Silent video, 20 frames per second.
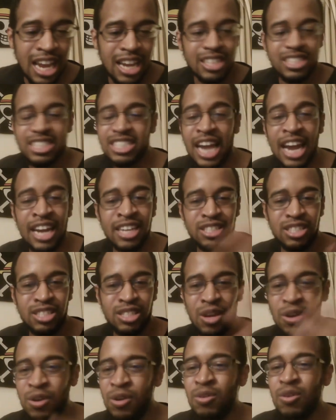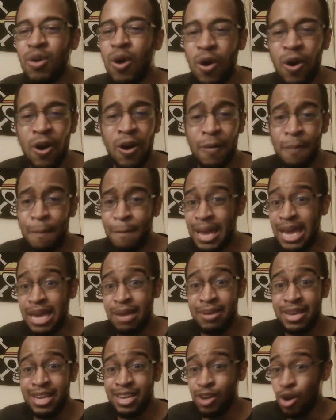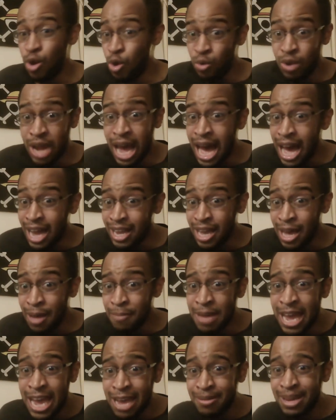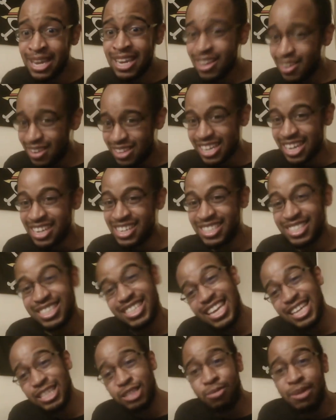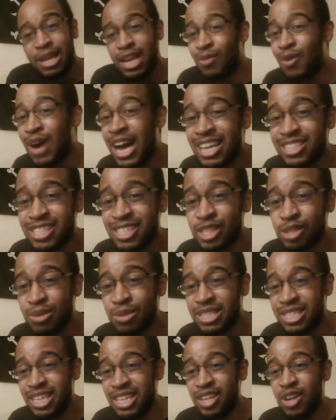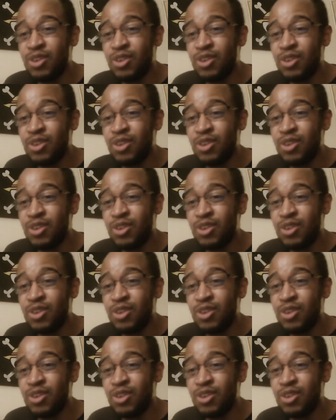Shang Tsung or maybe Onaga, maybe? Because it's been a while since we've seen